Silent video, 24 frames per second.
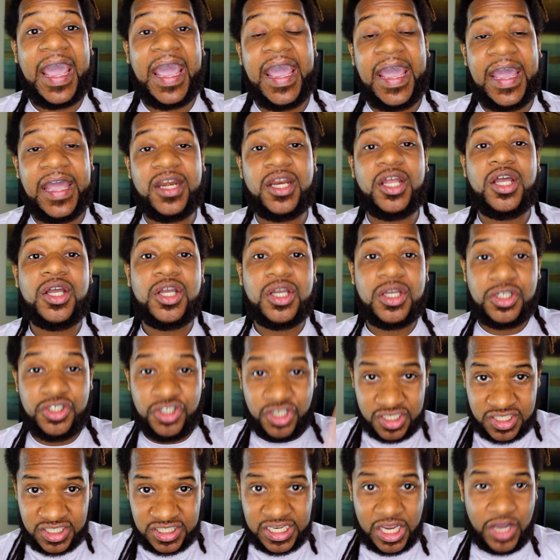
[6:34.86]
and
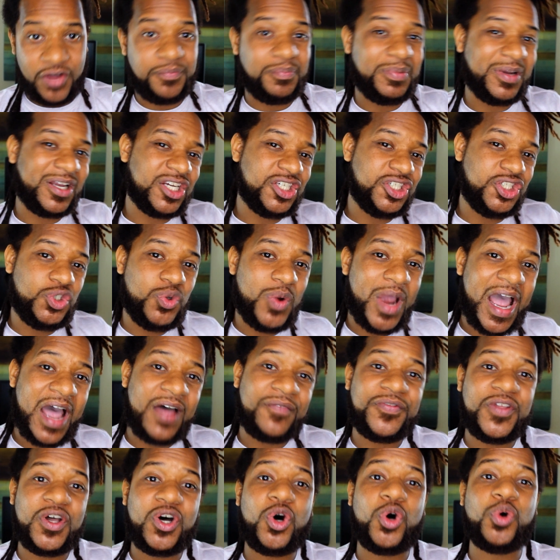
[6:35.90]
yourself, because you
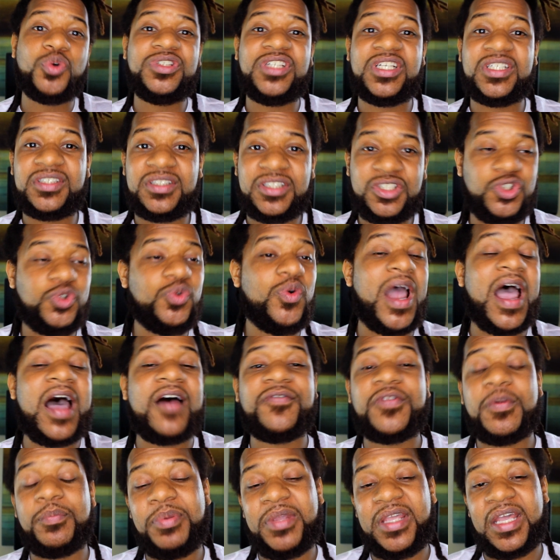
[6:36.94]
have to hold your, you
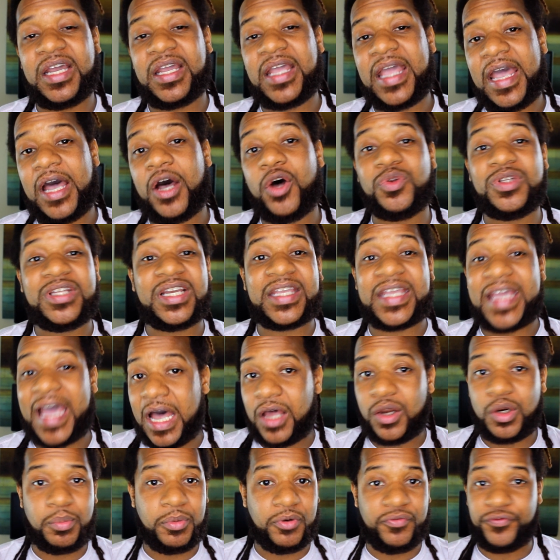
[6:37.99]
have to be held
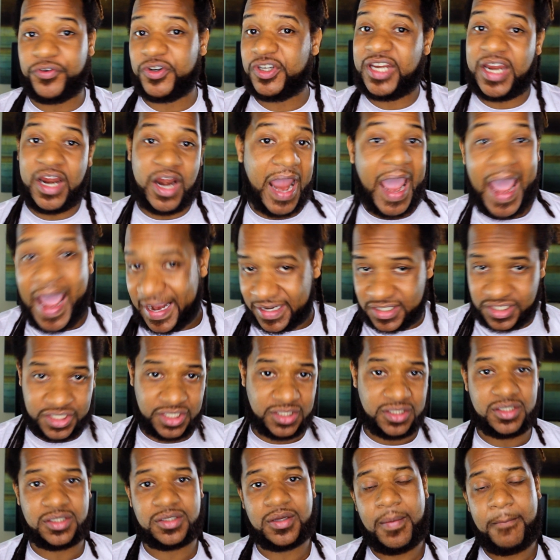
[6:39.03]
accountable for your
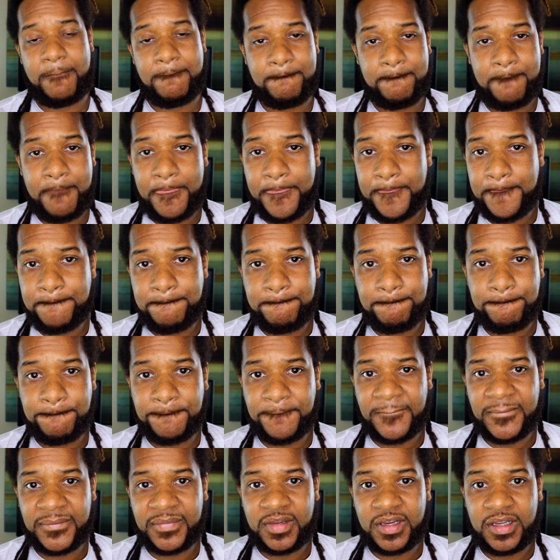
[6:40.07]
actions.
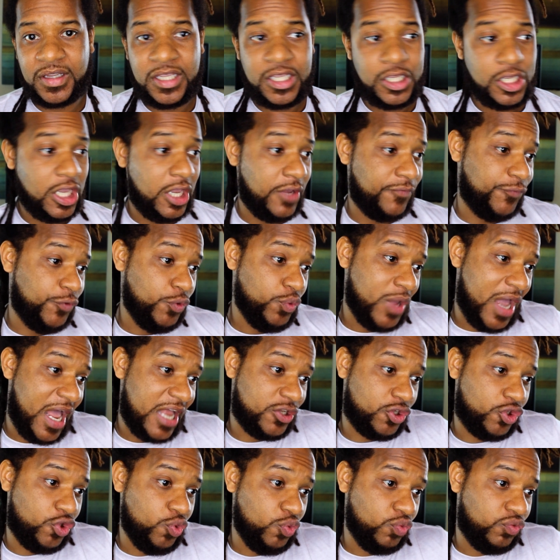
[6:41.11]
If you
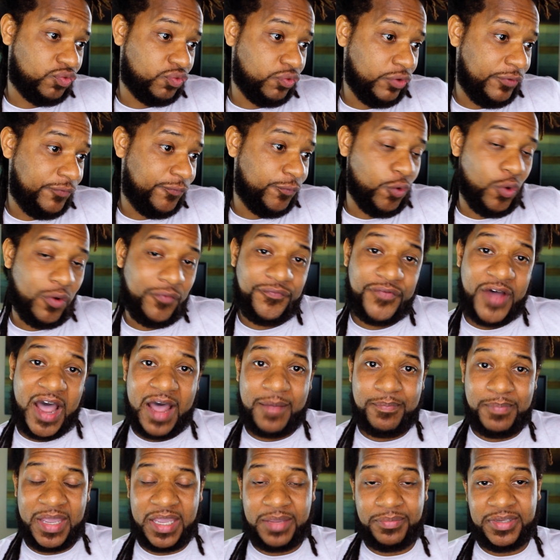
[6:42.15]
got 2, 3, 4,
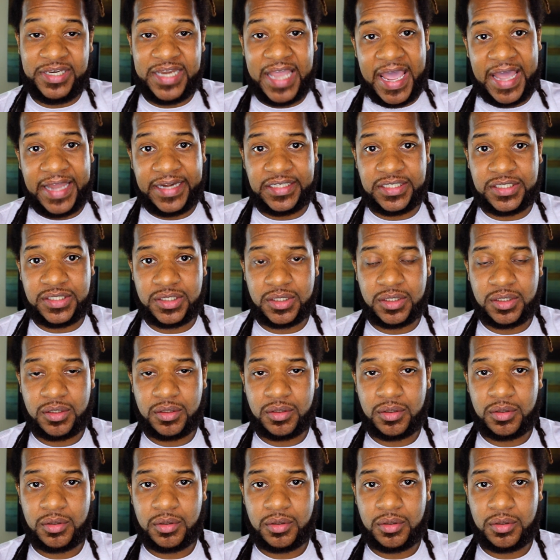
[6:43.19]
5 baby daddies,